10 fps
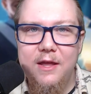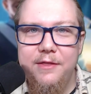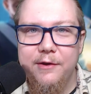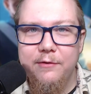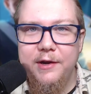
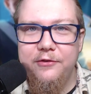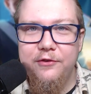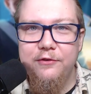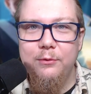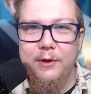the
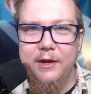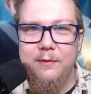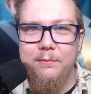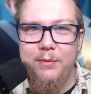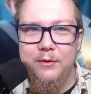creatures will
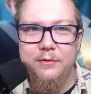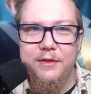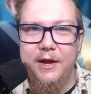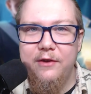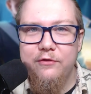get both
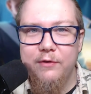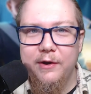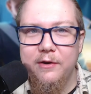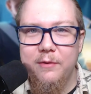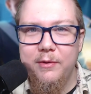a
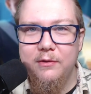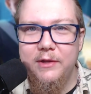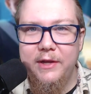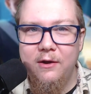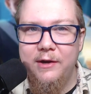triggered
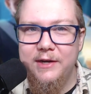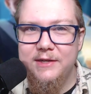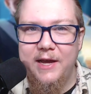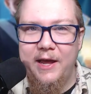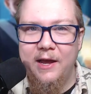ability on
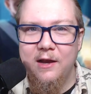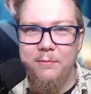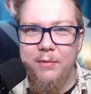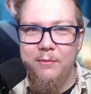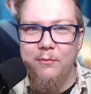attack,
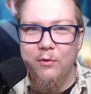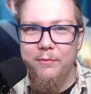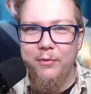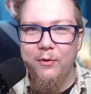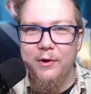but more
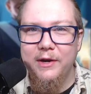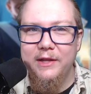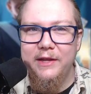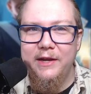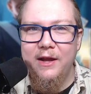
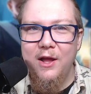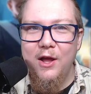importantly,